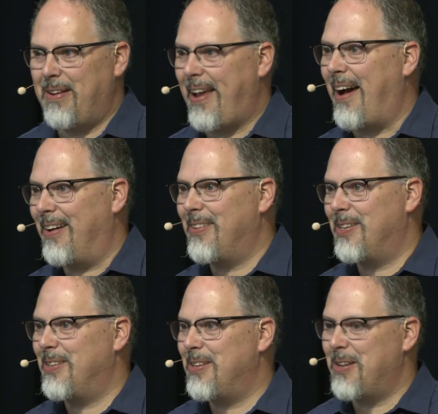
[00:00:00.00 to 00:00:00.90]
Yeah,
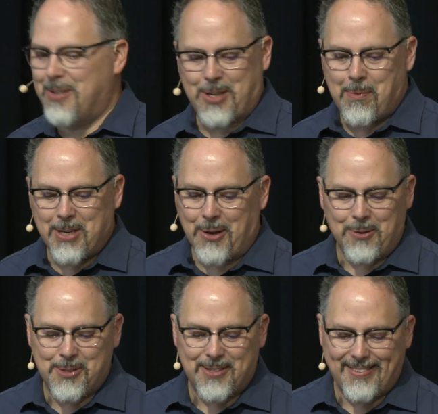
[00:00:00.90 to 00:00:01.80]
Simon
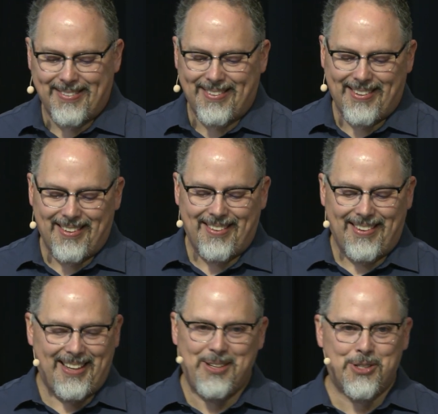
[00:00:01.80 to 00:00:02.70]
knows.
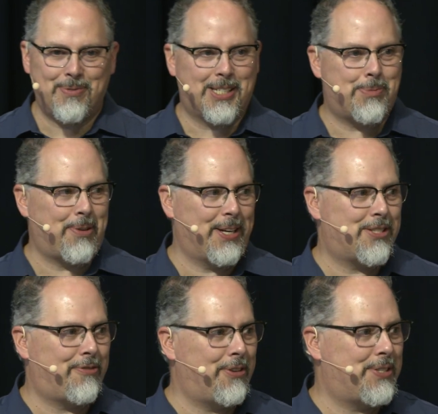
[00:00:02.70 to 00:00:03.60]
He knows from
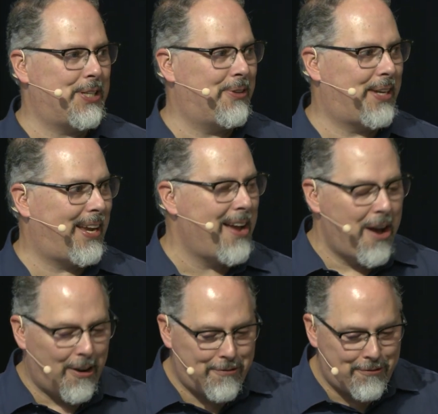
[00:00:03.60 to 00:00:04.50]
experience the futility
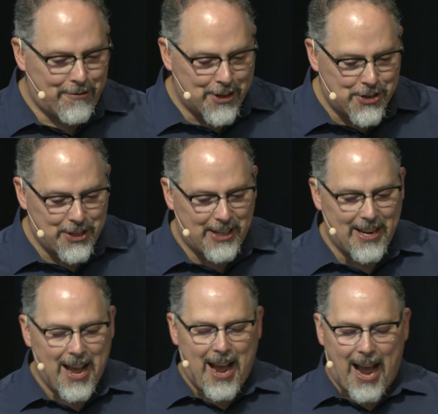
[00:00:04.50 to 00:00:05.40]
of
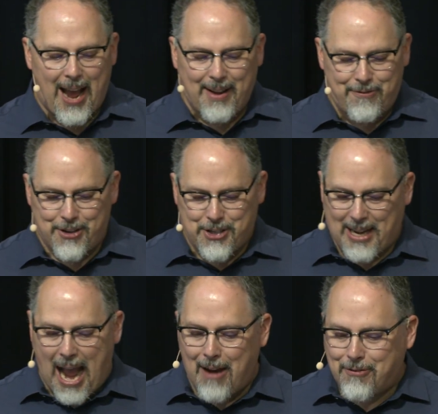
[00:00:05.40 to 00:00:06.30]
fishing,
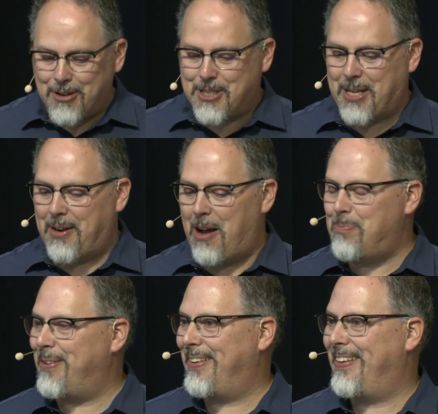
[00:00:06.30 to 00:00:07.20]
fishing after sunup,